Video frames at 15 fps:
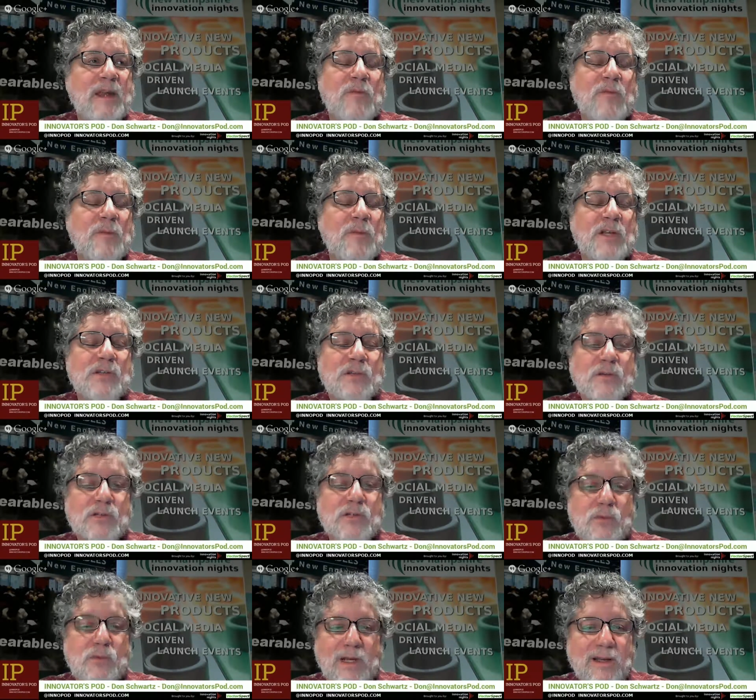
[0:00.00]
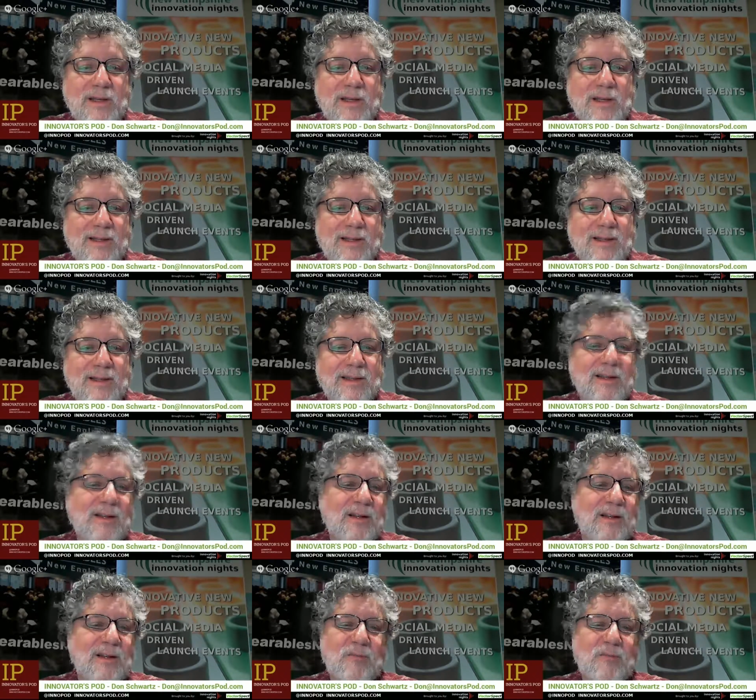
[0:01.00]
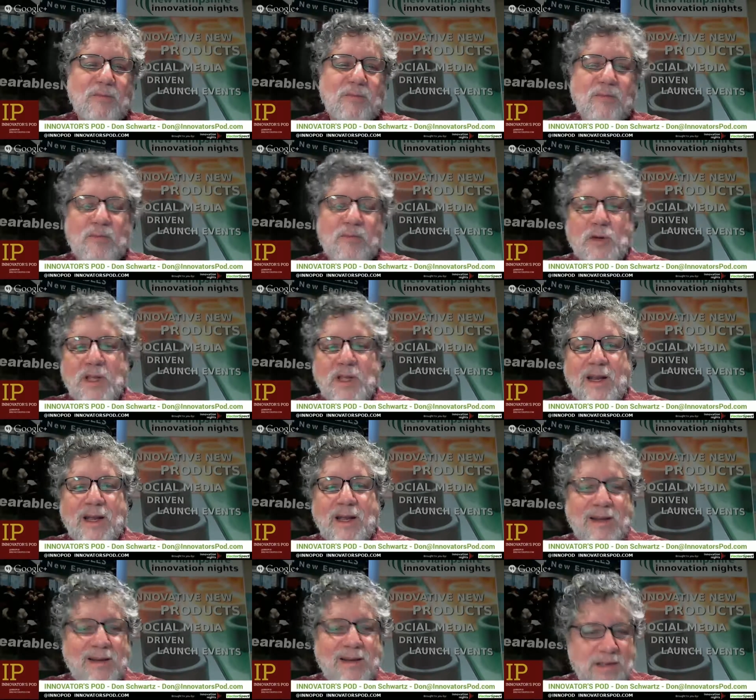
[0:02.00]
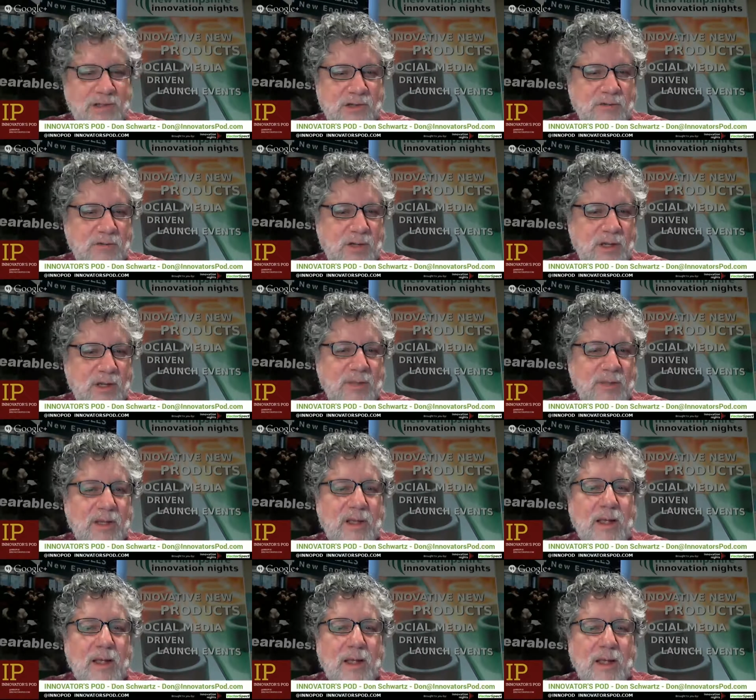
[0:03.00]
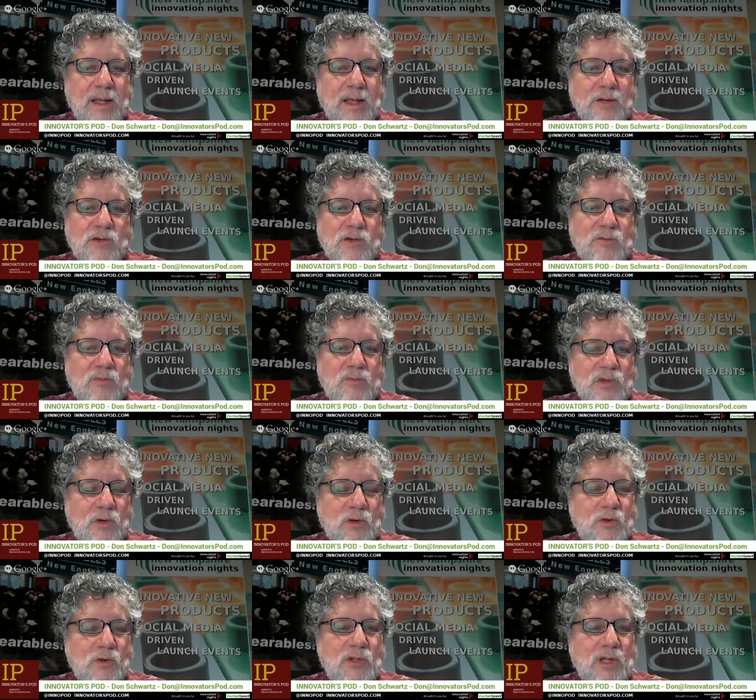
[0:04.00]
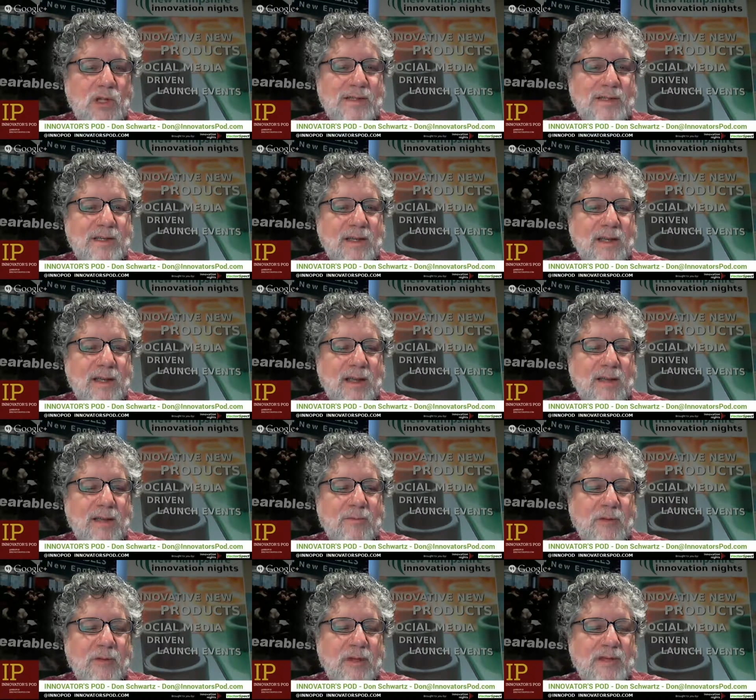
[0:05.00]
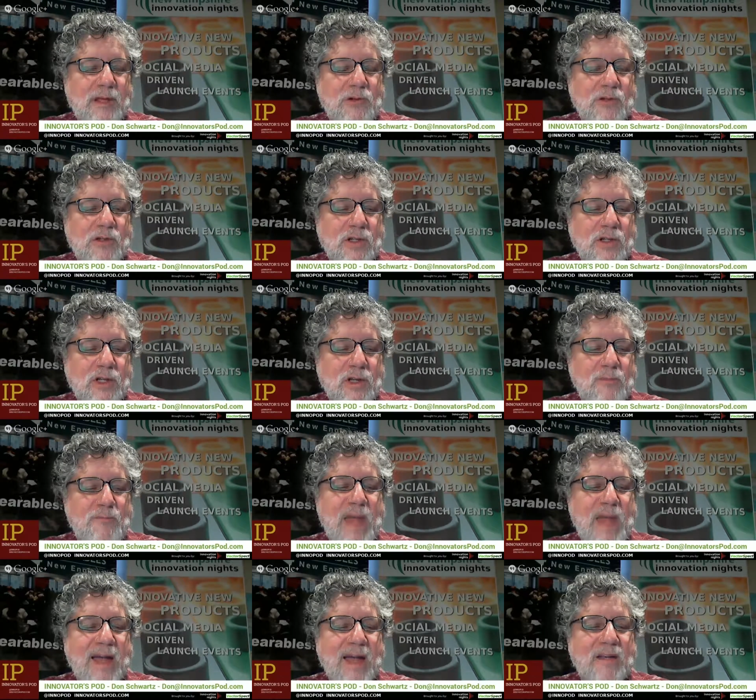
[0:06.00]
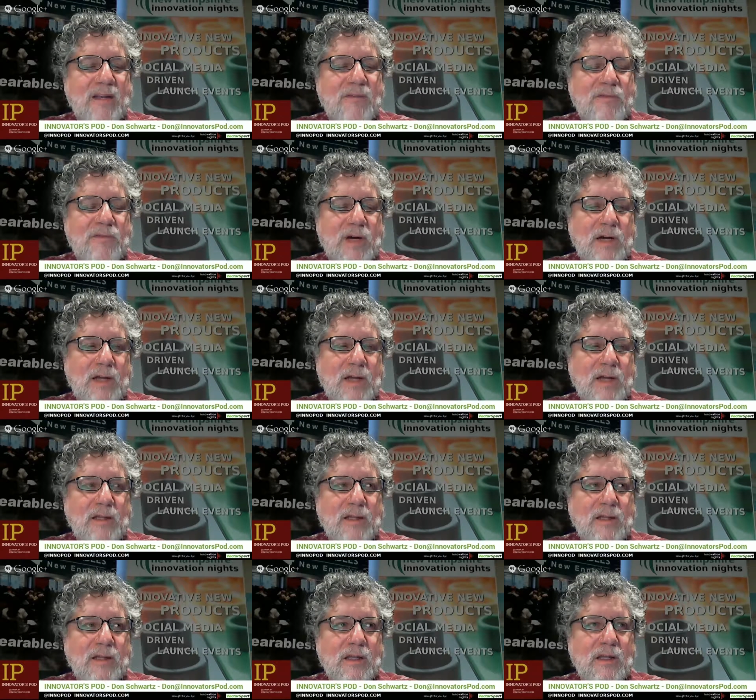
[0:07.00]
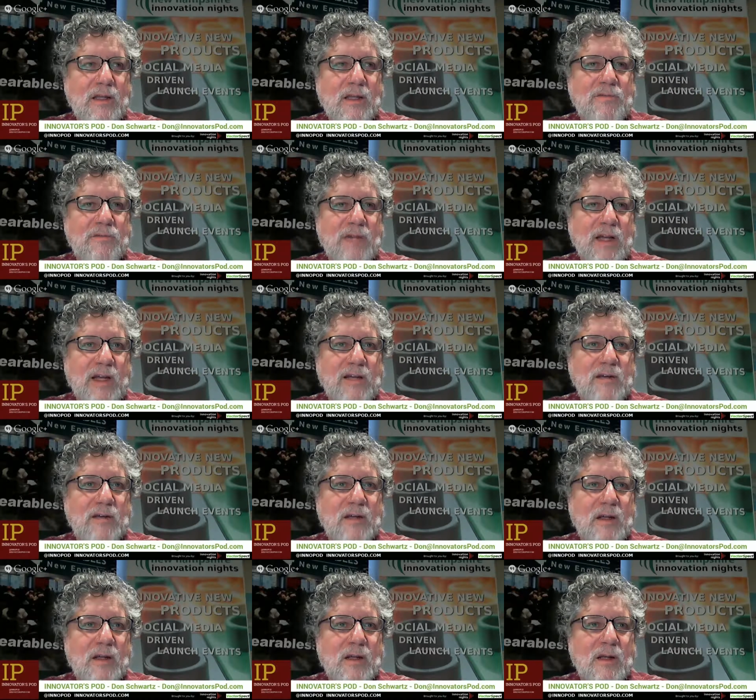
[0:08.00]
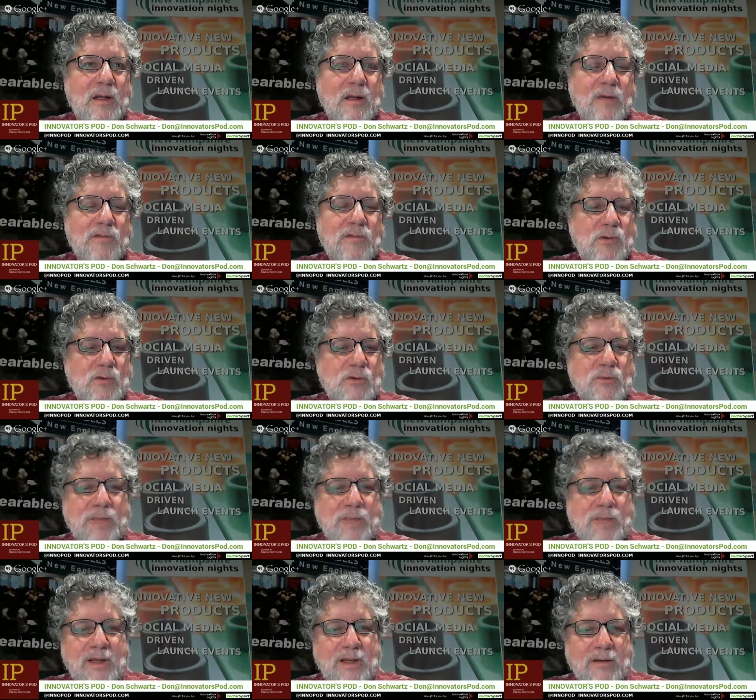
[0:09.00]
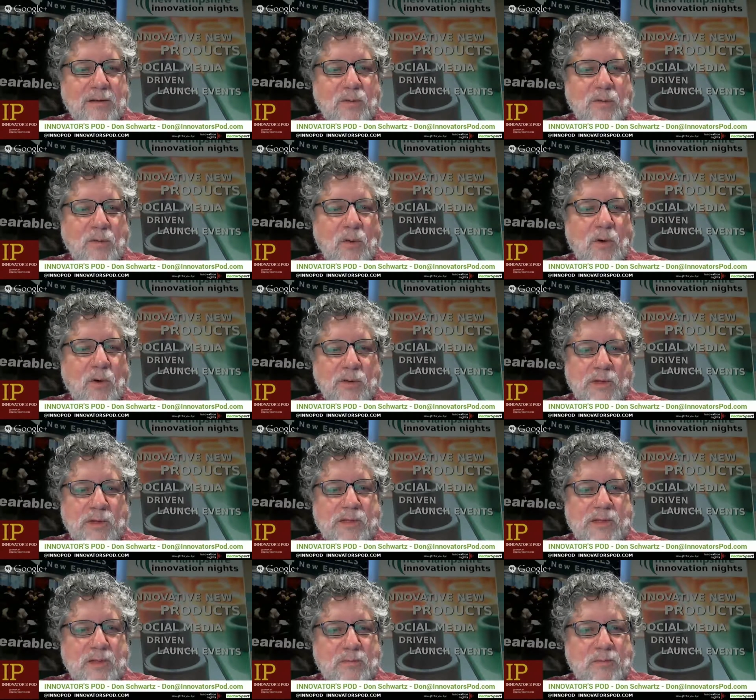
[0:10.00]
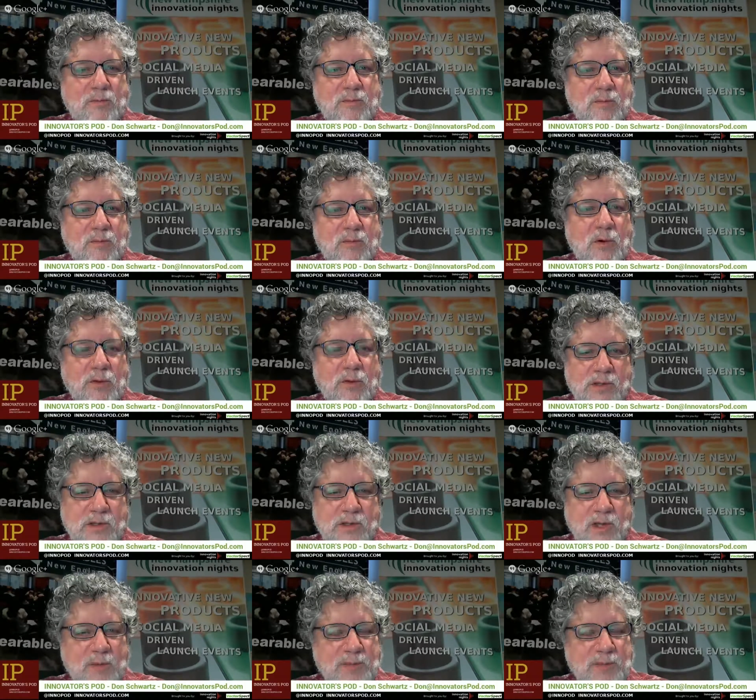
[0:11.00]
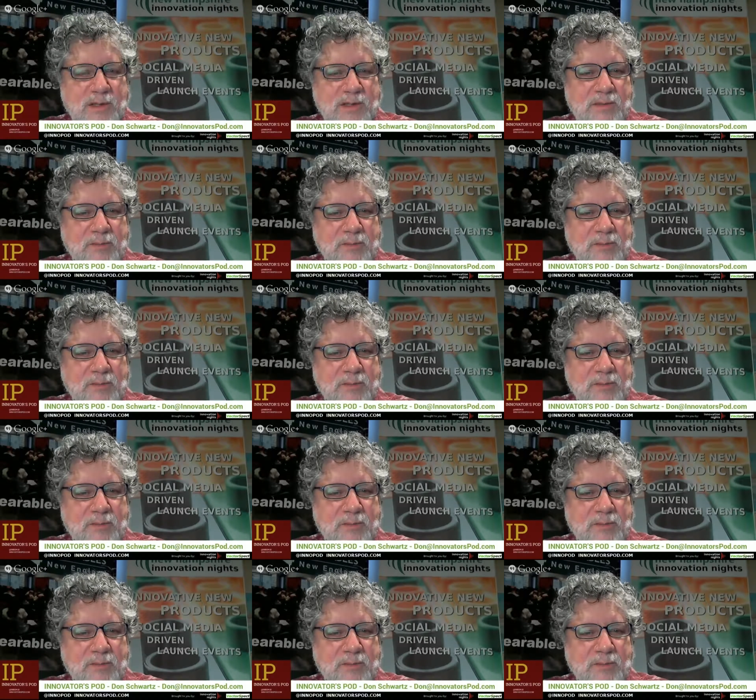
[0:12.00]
then everybody starts tweeting and putting it out on Instagram and just socializing it and essentially amplifying the effect of social media for all these companies.